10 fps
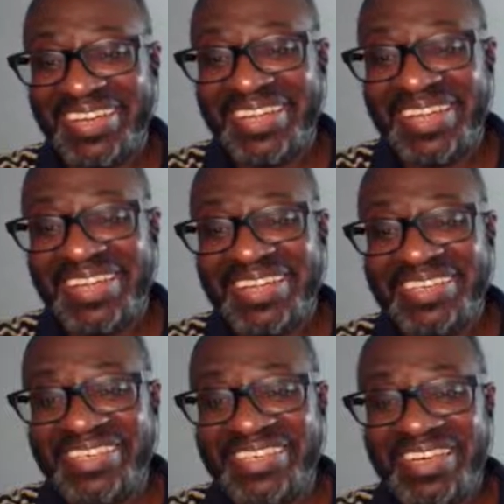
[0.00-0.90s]

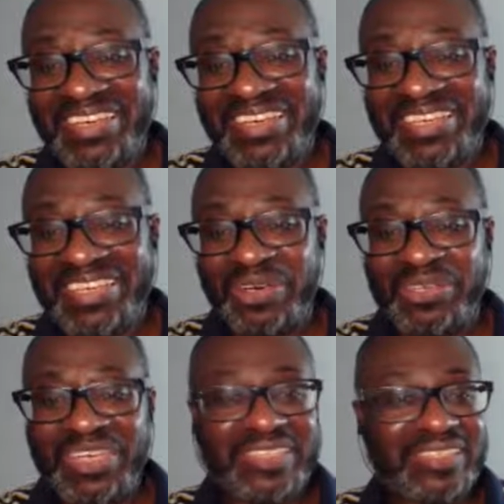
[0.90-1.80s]
Yo,
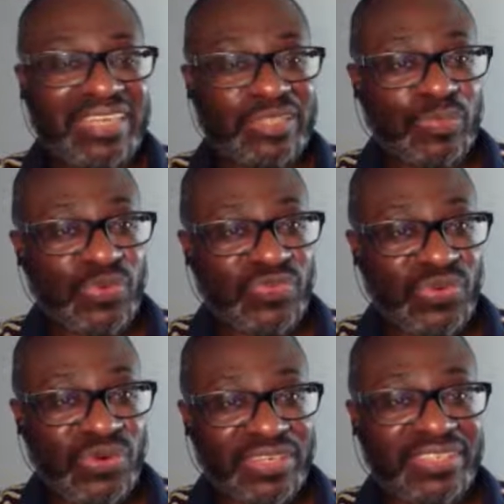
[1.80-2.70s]
let's move
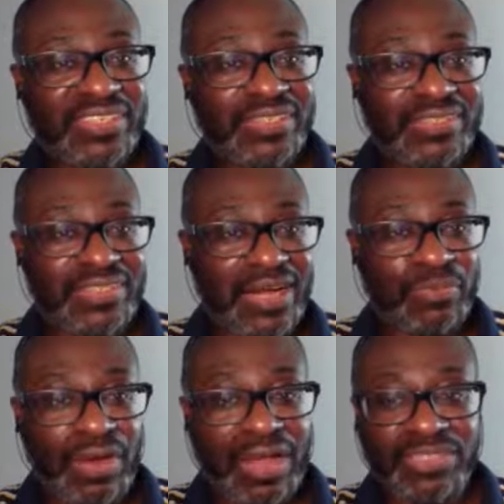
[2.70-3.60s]
on. Don
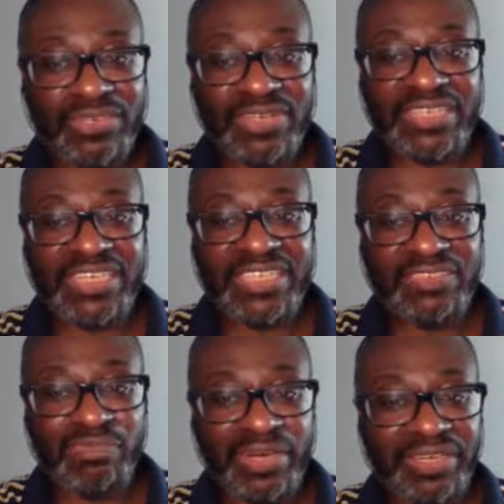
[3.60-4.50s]
probably going to
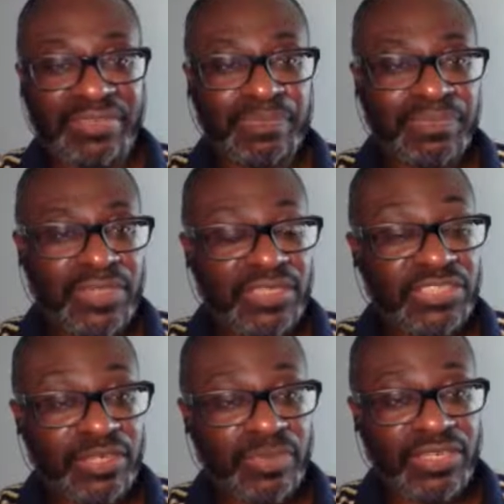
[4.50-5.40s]
leave, but
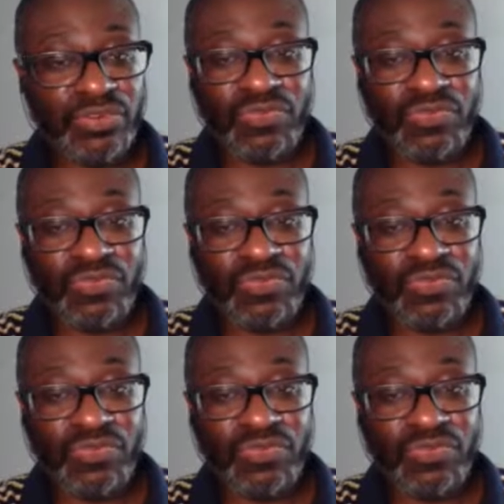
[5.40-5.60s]
Jimmy...